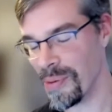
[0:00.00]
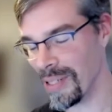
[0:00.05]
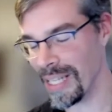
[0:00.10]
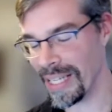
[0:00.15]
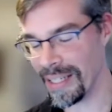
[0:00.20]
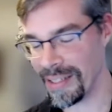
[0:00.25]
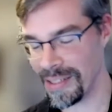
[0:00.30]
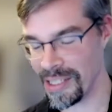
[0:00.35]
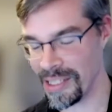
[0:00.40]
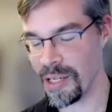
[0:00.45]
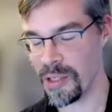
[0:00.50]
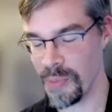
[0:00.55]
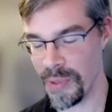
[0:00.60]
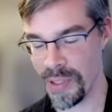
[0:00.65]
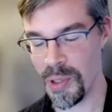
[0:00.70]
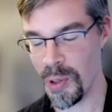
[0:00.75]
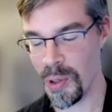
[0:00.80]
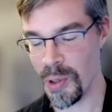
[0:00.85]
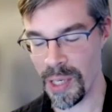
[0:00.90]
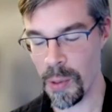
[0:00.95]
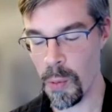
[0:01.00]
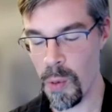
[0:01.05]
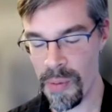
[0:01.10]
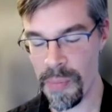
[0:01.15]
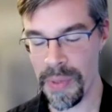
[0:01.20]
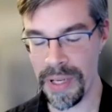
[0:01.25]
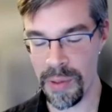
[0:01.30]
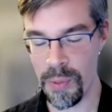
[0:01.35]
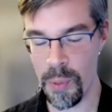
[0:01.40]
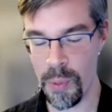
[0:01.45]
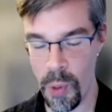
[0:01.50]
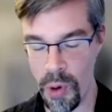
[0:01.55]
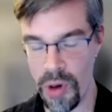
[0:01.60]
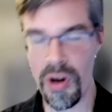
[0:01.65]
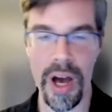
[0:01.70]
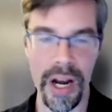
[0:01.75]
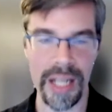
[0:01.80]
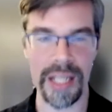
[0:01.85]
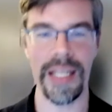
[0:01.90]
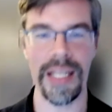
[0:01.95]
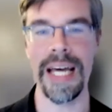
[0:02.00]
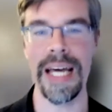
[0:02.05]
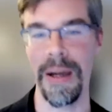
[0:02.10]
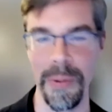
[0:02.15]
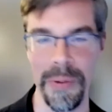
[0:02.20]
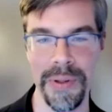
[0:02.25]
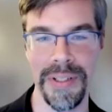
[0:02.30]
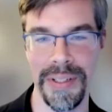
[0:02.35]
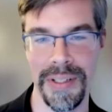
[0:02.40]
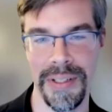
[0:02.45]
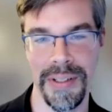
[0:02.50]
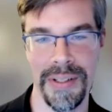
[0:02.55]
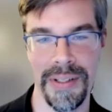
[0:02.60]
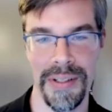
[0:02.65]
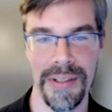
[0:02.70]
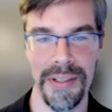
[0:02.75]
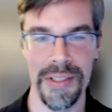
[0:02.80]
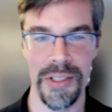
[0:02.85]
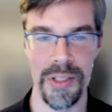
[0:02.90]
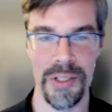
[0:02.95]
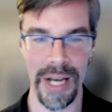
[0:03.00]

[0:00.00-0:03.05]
me. Like she was being told, like women were not allowed to